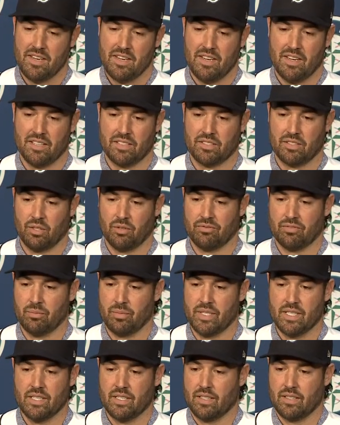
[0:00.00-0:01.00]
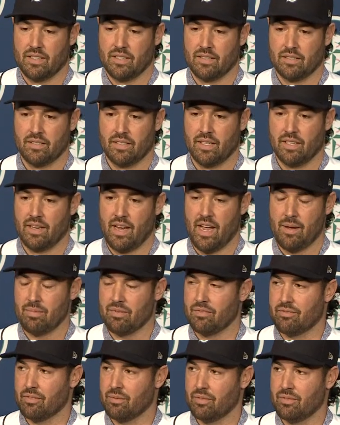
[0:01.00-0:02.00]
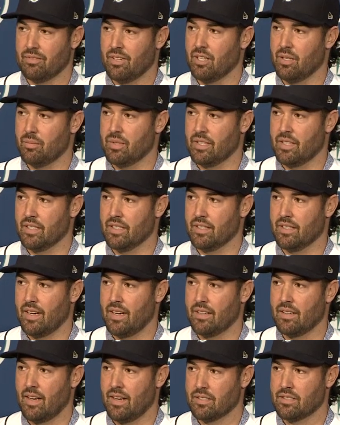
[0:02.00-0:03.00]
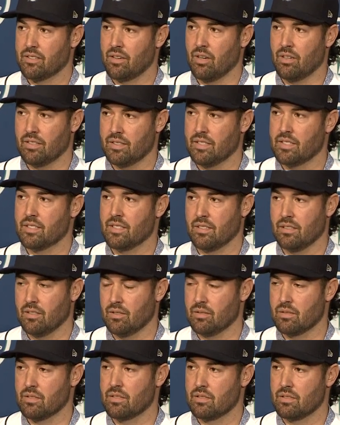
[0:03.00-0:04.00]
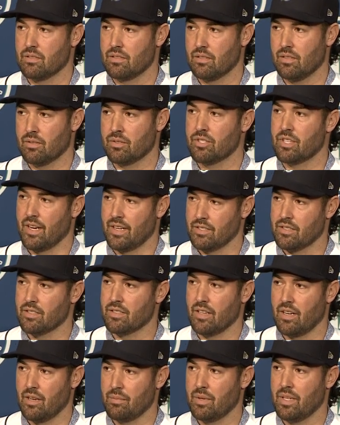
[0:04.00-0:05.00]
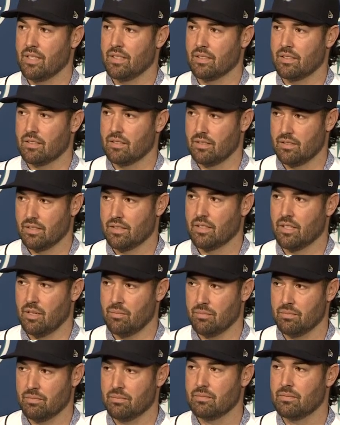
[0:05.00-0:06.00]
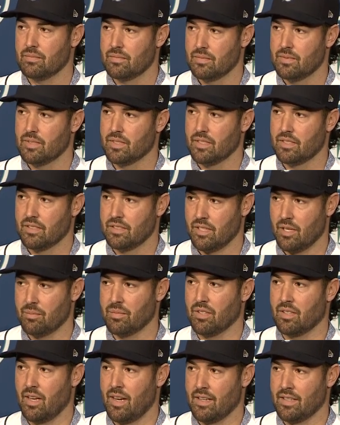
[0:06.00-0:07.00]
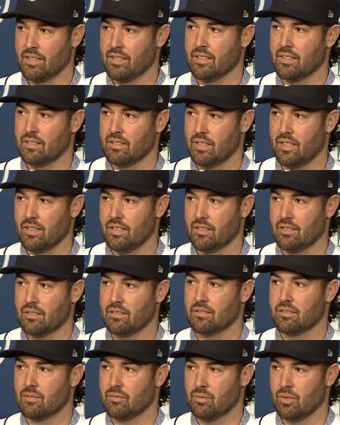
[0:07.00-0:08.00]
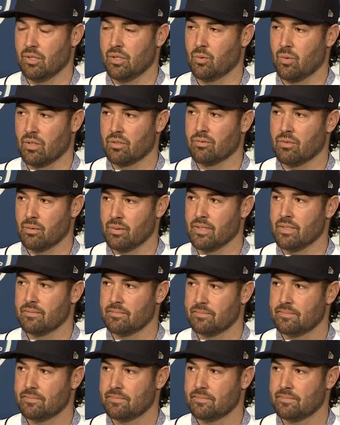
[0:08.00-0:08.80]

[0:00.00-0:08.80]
And so for me, it, it happened from the very beginning. I, I, started to see those those changes that I make come come to light and, and really work for me.